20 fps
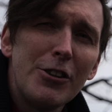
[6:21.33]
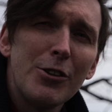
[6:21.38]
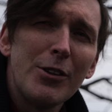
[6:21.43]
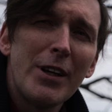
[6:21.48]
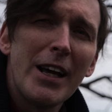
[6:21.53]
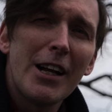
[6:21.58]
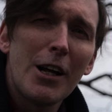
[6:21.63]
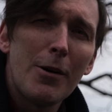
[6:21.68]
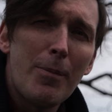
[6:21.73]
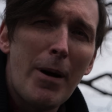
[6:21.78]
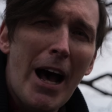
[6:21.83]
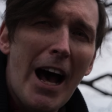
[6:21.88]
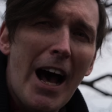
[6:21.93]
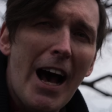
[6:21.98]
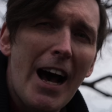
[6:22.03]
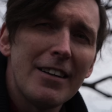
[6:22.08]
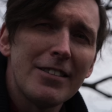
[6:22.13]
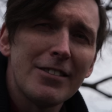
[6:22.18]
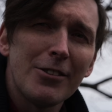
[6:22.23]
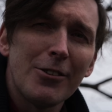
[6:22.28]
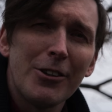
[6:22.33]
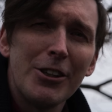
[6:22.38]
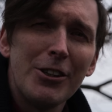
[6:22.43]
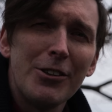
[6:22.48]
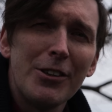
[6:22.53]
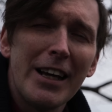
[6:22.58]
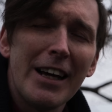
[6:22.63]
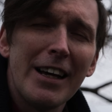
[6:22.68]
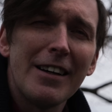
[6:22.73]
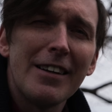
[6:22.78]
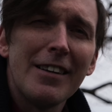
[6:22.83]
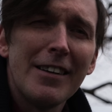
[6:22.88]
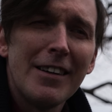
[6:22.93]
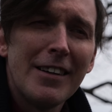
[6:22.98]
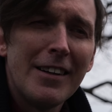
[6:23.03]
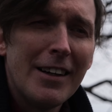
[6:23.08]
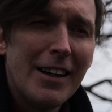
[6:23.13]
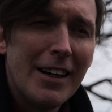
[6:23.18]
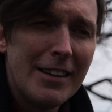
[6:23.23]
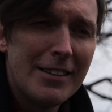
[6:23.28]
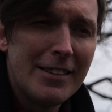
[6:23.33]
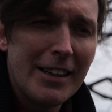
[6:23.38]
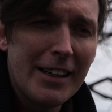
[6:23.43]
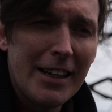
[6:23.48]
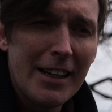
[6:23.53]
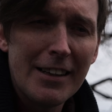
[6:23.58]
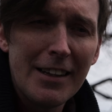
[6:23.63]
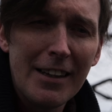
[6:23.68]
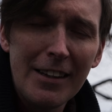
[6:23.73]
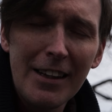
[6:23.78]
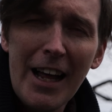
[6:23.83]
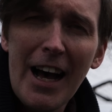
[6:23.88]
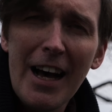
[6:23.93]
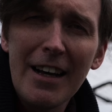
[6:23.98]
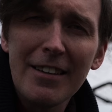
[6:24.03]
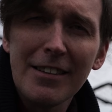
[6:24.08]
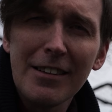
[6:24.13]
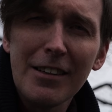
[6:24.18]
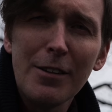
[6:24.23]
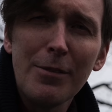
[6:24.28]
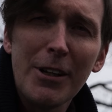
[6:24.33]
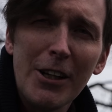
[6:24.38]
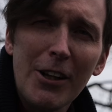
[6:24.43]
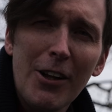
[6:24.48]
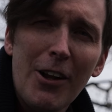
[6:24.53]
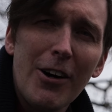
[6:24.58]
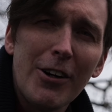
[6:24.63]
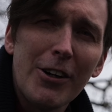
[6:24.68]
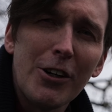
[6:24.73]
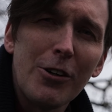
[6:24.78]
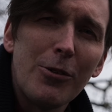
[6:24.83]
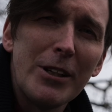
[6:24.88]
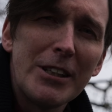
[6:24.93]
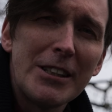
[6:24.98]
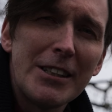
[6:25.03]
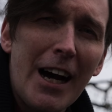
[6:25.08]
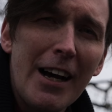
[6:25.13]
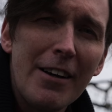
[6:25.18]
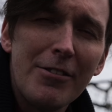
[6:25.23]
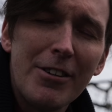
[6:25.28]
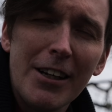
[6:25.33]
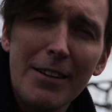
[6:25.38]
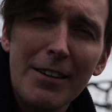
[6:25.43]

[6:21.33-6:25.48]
if you get a pass or you get a ticket that lasts a little bit longer, which I've